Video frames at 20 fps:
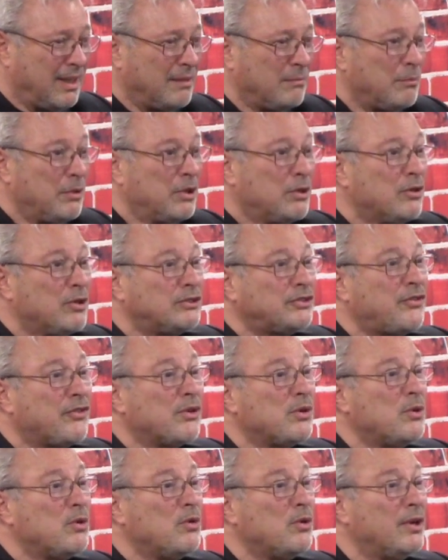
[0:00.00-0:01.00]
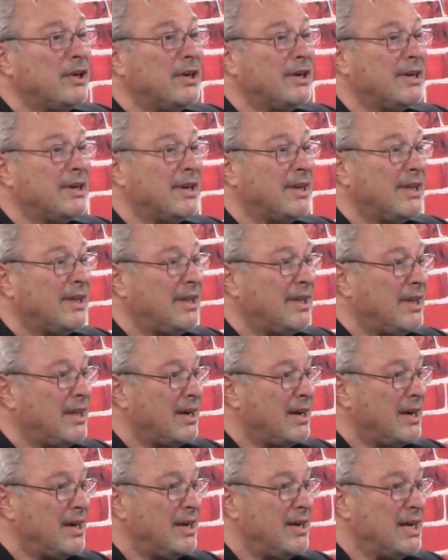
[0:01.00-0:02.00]
because the coin
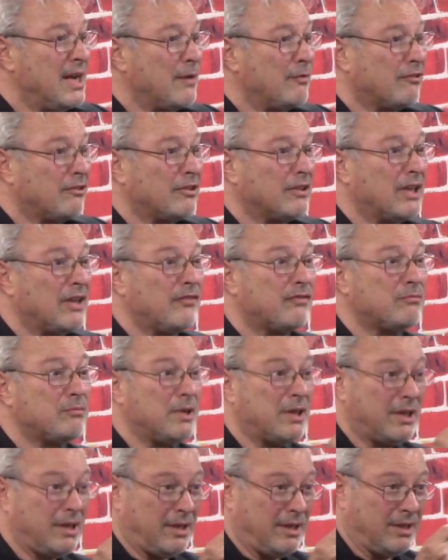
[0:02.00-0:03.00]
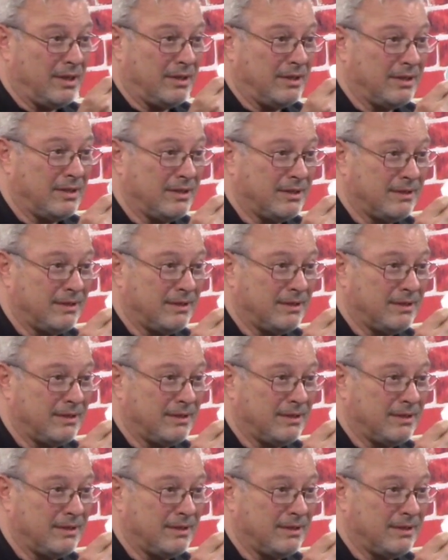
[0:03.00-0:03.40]
never left my hand.